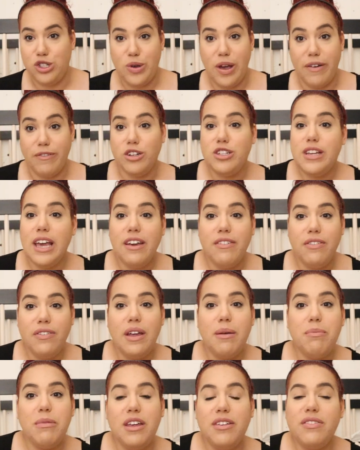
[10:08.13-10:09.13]
Do you ever take
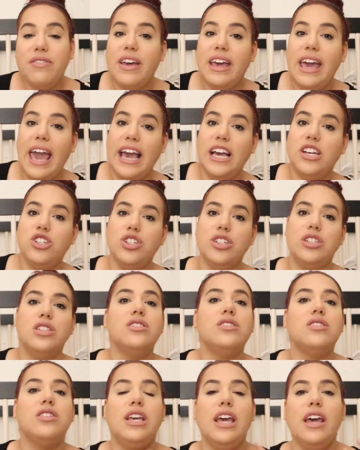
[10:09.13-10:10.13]
family vacations?